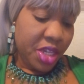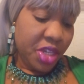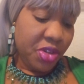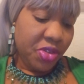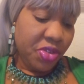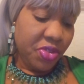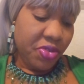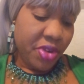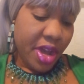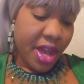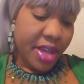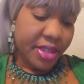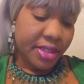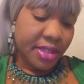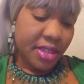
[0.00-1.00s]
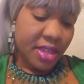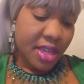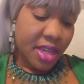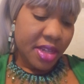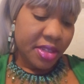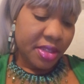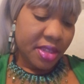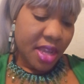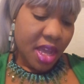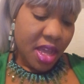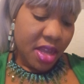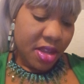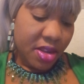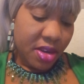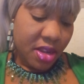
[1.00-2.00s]
QUICK is
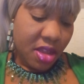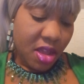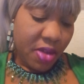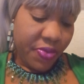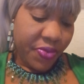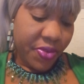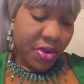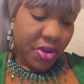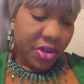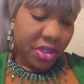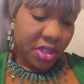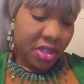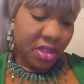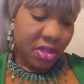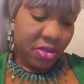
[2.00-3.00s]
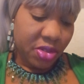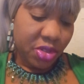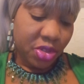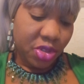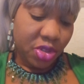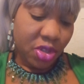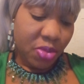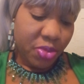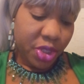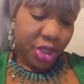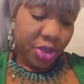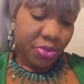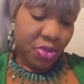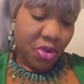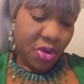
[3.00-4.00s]
done. Of course, there was so
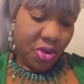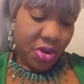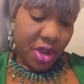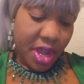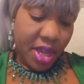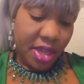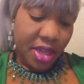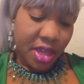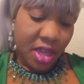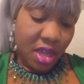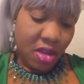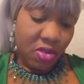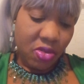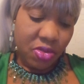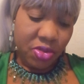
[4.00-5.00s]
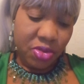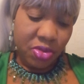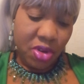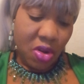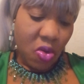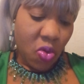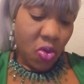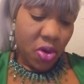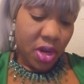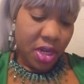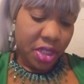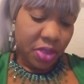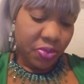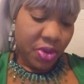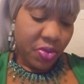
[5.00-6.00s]
much more. I can't go through the whole
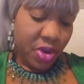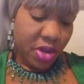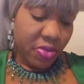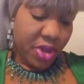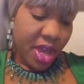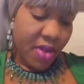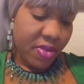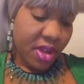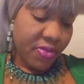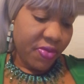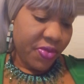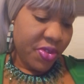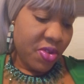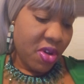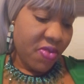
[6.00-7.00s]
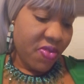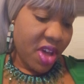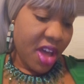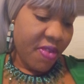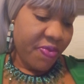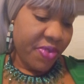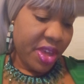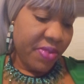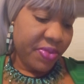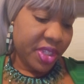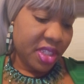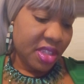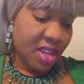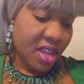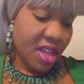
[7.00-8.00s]
list. We were we have a few of our
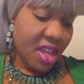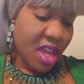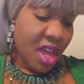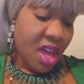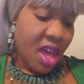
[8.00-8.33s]
favorites there.